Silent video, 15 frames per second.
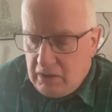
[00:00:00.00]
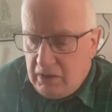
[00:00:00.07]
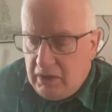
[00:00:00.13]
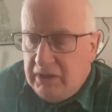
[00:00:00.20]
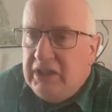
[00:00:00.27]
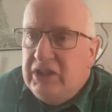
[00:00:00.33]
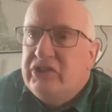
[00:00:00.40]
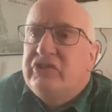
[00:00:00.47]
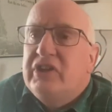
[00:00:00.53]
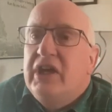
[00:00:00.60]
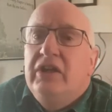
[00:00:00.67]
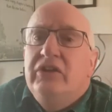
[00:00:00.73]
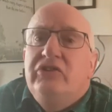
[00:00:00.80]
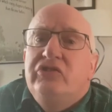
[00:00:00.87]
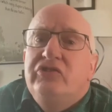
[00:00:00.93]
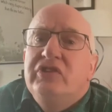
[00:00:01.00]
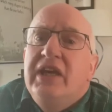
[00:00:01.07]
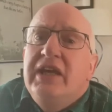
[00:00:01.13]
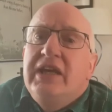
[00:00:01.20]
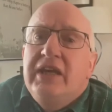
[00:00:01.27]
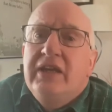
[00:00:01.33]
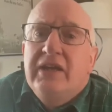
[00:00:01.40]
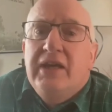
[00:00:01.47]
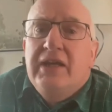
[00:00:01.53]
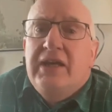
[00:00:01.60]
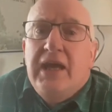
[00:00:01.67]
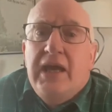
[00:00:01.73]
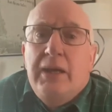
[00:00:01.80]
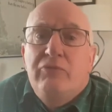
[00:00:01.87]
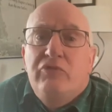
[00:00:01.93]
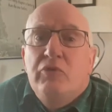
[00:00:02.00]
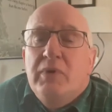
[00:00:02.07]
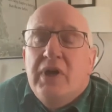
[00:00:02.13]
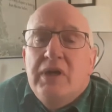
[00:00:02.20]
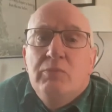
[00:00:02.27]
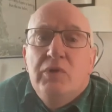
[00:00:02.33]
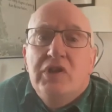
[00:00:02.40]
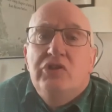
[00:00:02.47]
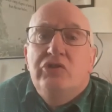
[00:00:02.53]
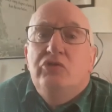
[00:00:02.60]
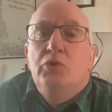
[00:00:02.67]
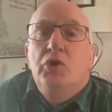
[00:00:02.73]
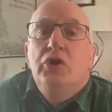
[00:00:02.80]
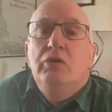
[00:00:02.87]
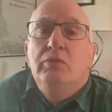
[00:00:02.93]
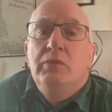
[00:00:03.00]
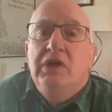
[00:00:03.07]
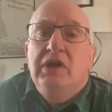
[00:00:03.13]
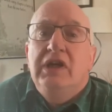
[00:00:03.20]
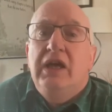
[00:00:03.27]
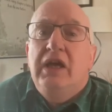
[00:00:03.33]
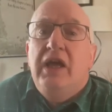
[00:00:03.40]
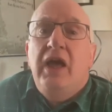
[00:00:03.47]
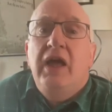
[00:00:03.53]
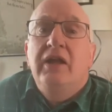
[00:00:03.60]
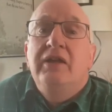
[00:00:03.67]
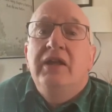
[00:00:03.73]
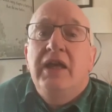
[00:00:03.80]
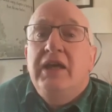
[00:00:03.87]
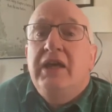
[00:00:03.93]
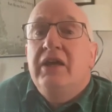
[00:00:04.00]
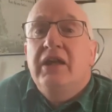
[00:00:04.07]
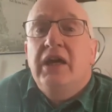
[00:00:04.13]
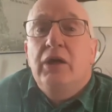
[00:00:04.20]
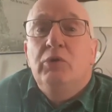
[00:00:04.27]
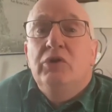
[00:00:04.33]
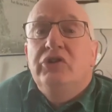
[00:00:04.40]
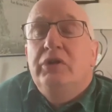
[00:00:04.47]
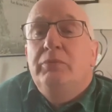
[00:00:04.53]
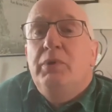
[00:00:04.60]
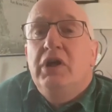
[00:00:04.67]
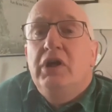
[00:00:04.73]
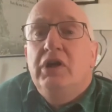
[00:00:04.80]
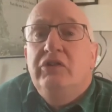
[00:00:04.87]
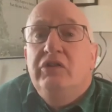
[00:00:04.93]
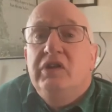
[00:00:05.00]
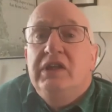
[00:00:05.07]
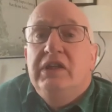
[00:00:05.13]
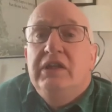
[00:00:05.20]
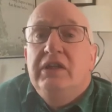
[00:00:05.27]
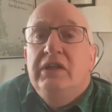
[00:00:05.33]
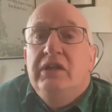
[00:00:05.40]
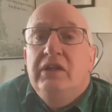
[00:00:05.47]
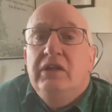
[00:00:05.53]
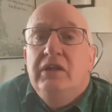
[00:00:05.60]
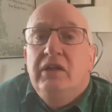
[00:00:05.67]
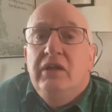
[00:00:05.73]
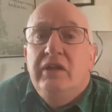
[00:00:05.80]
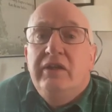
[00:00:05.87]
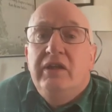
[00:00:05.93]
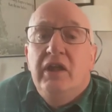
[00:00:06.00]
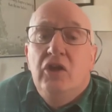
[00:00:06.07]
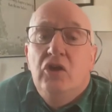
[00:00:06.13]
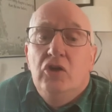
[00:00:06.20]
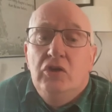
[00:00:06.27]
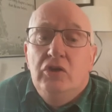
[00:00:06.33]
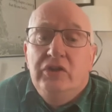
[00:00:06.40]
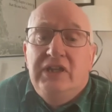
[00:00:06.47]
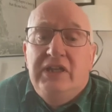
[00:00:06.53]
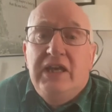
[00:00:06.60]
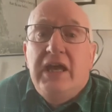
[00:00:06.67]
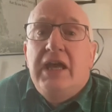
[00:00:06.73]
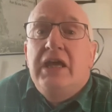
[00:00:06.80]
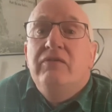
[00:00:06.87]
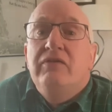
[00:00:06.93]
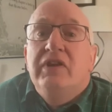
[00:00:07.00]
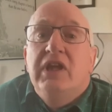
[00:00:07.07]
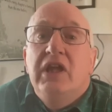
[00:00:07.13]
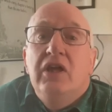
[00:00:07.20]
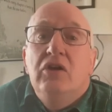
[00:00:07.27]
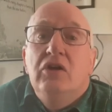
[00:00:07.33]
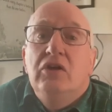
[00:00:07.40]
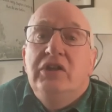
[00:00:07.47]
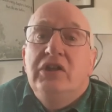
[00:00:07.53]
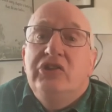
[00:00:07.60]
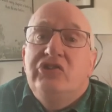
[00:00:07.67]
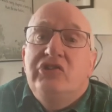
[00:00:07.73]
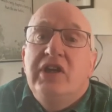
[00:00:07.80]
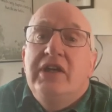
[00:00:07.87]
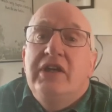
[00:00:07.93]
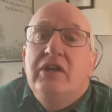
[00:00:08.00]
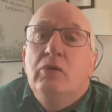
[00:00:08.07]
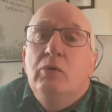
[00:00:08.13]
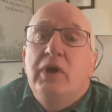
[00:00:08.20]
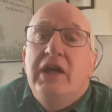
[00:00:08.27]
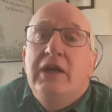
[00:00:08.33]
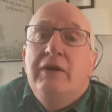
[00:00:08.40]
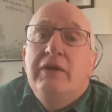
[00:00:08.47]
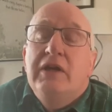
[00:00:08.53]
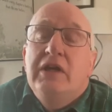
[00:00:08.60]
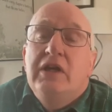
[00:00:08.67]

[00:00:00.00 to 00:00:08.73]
And he says, naked I came from my mother's womb, and naked I will depart. The Lord gave, and the Lord has taken away.